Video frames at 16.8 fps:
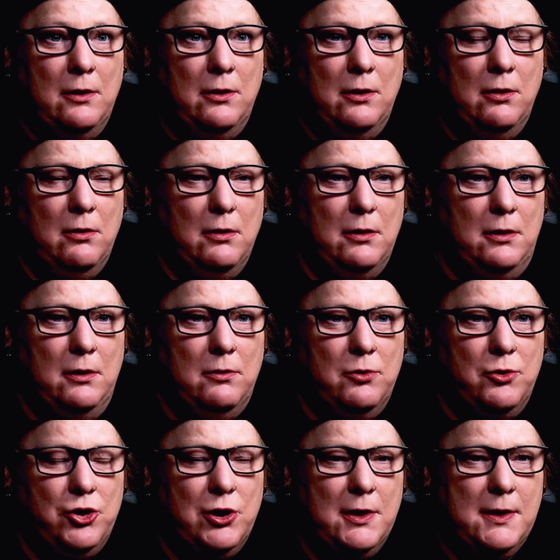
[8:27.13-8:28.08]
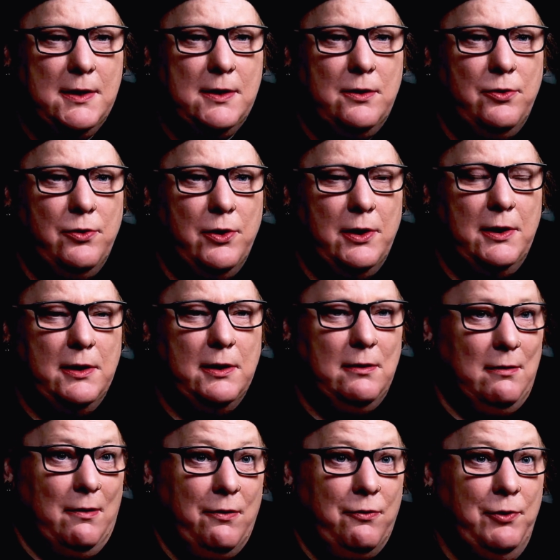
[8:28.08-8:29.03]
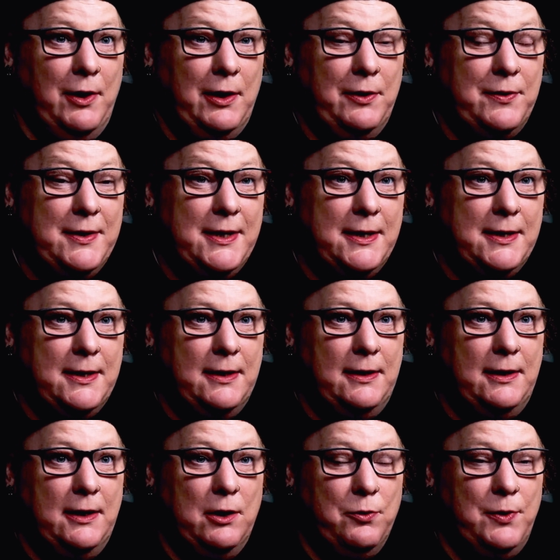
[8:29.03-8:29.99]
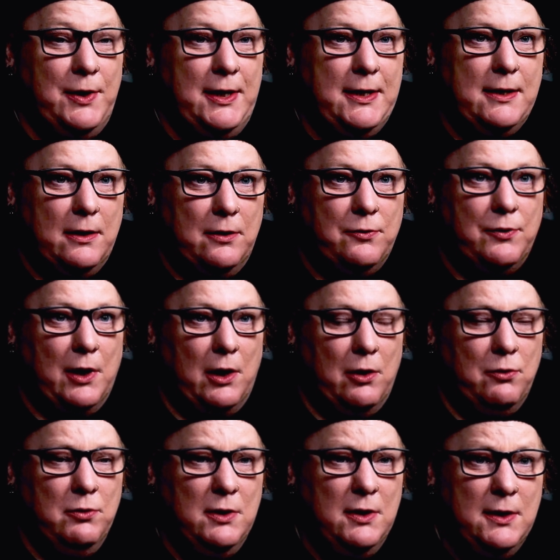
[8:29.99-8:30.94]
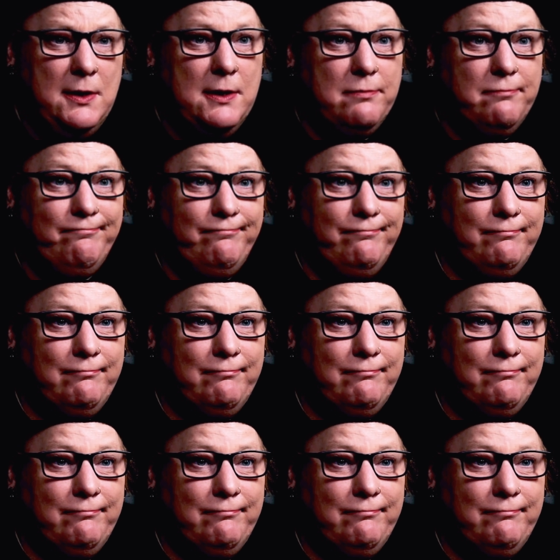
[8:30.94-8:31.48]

You know, you just turn it 360 degrees around,